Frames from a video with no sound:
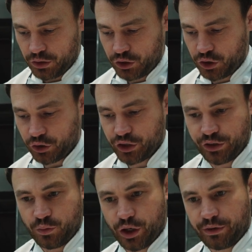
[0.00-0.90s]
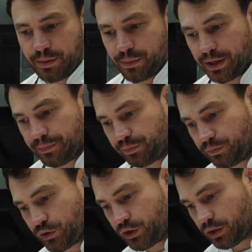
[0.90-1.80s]
sausage of white crab meat.
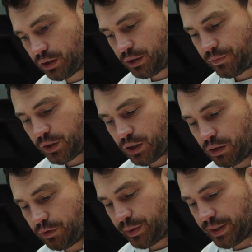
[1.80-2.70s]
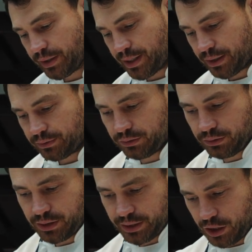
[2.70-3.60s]
Just a lovely piece like that.
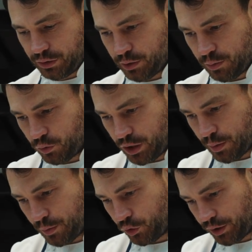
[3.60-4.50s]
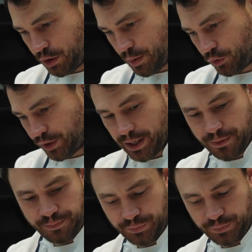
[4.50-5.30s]
Just a little bit more in there.